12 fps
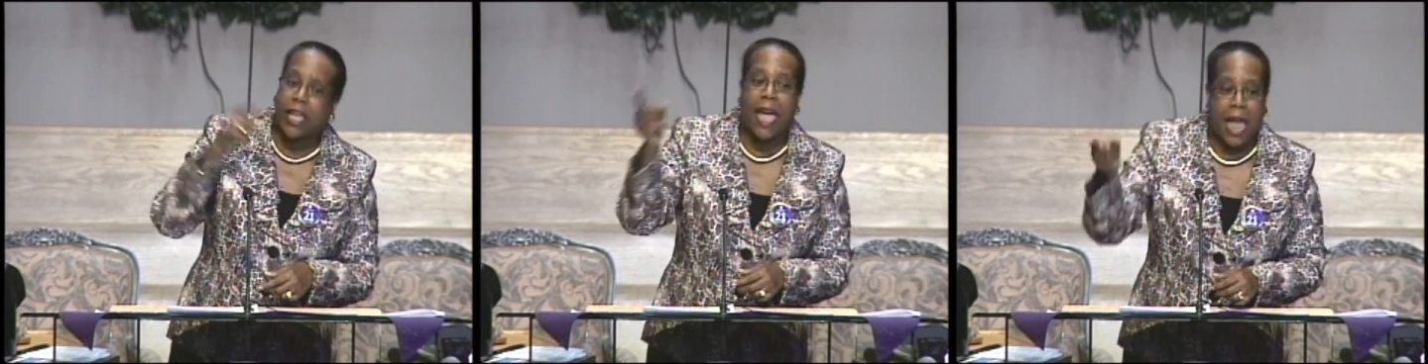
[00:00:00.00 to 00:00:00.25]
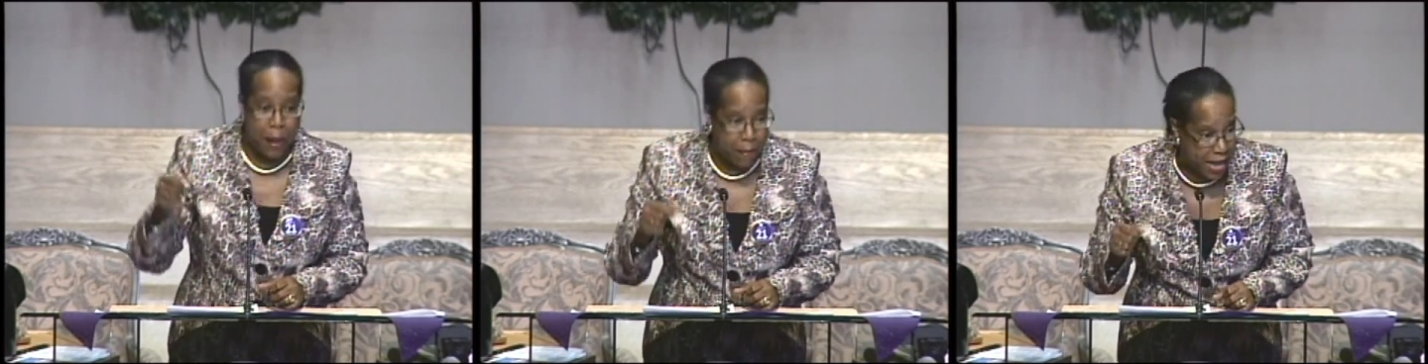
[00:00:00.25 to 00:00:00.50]

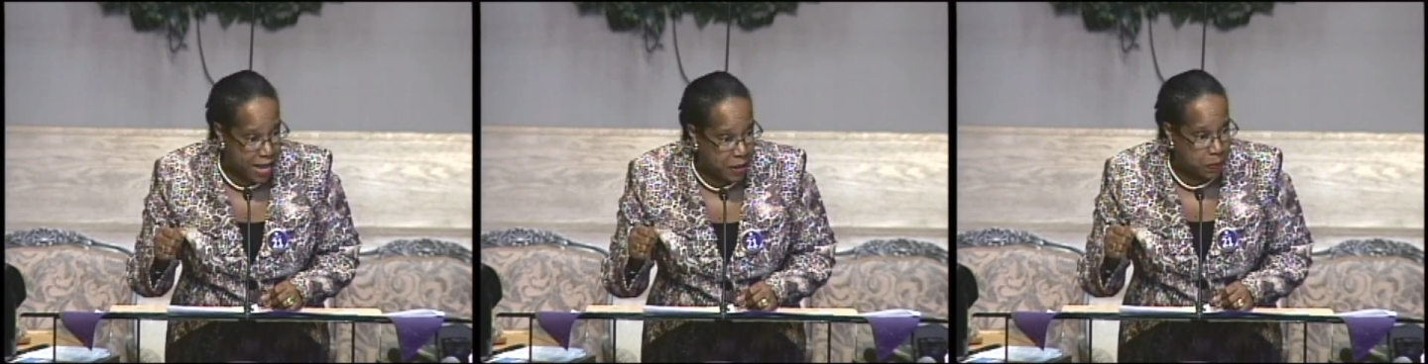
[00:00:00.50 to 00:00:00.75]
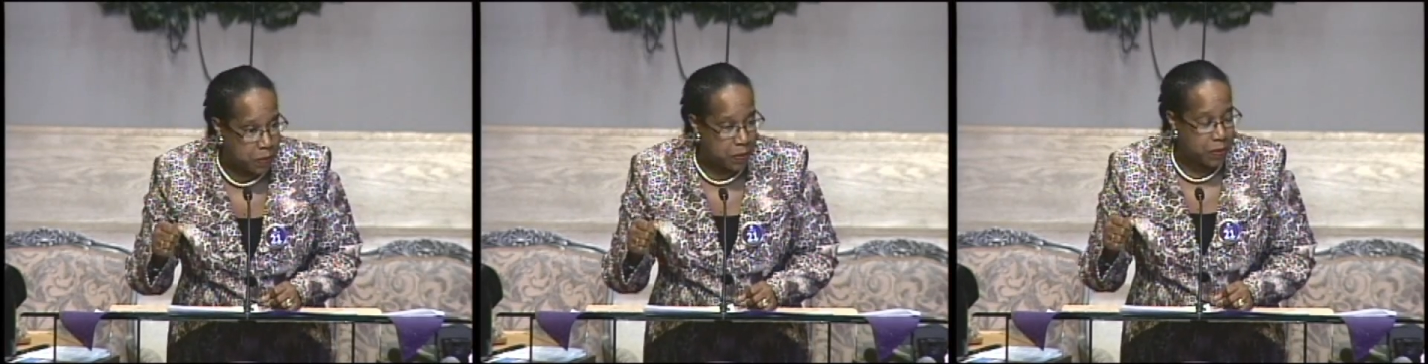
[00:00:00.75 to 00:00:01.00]
came
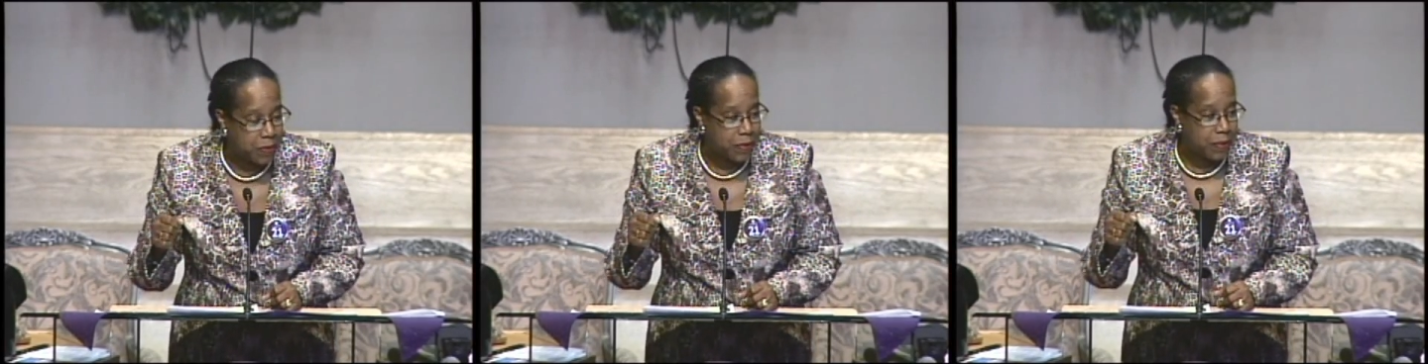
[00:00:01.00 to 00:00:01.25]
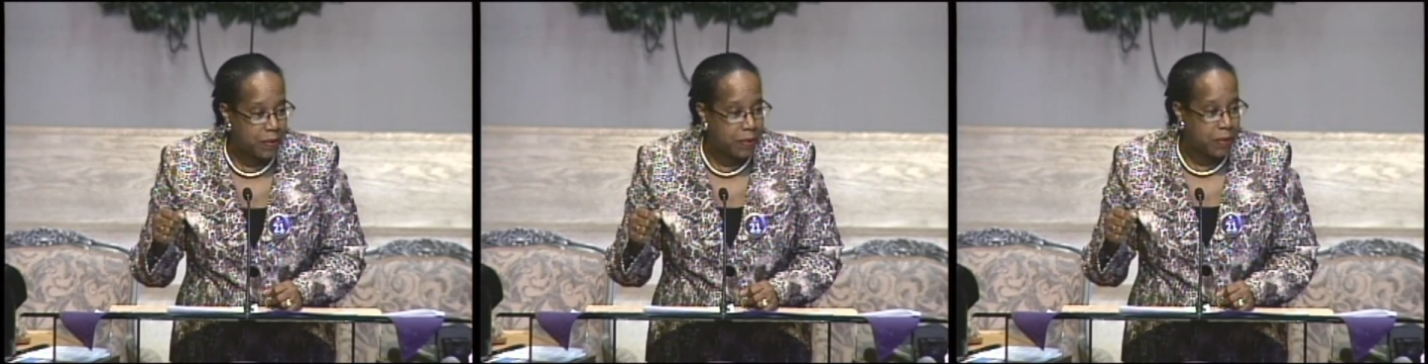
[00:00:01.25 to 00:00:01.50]
in.
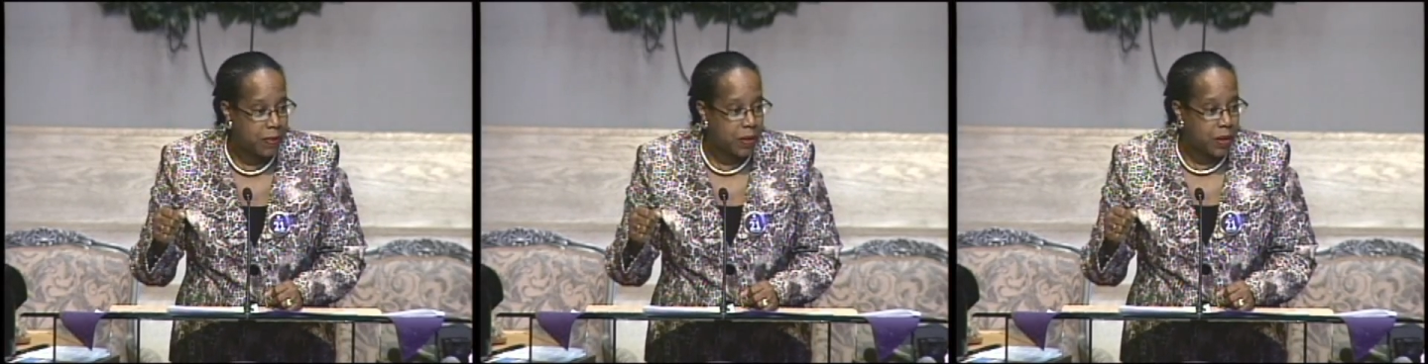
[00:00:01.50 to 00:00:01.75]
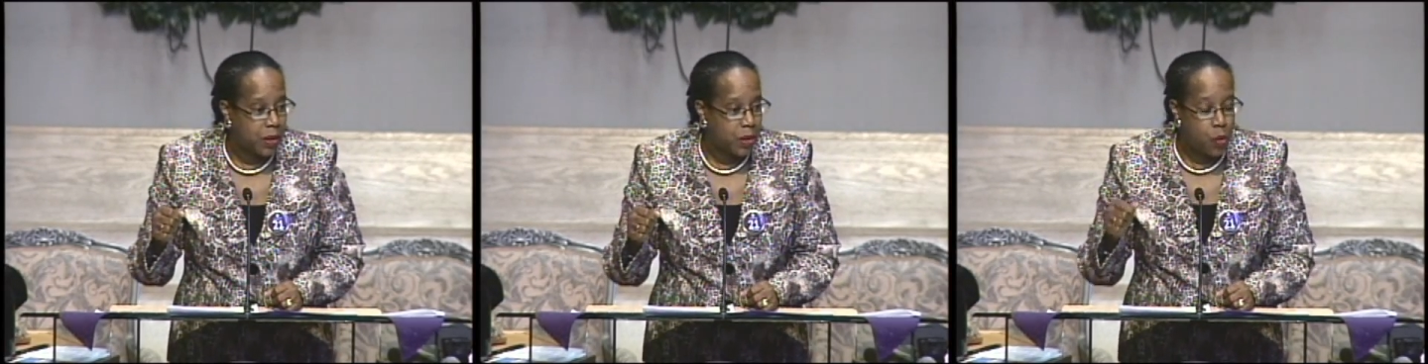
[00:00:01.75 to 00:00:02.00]

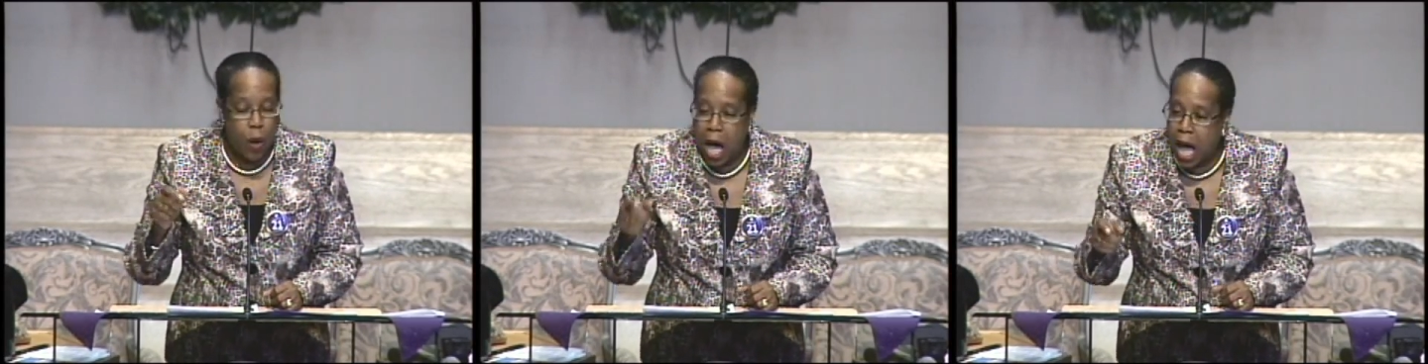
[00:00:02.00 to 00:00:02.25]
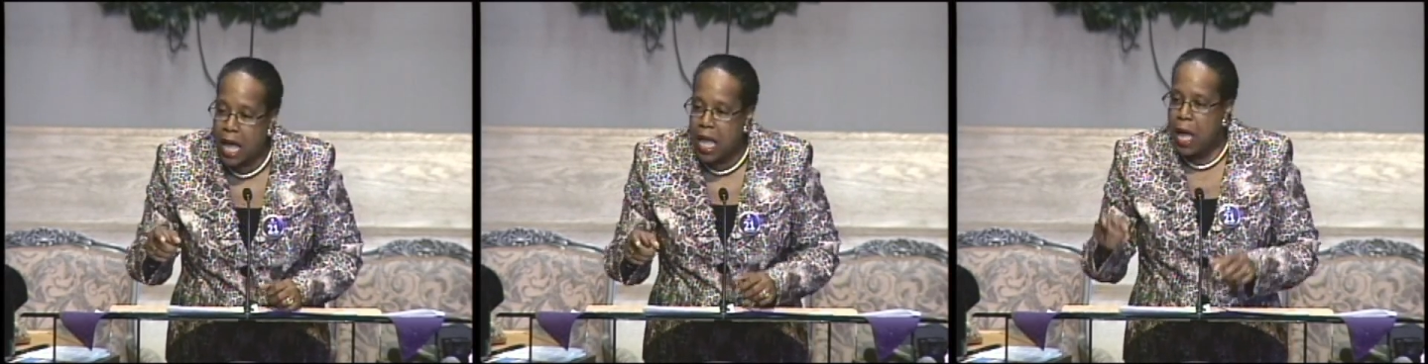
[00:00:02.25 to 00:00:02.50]
Why?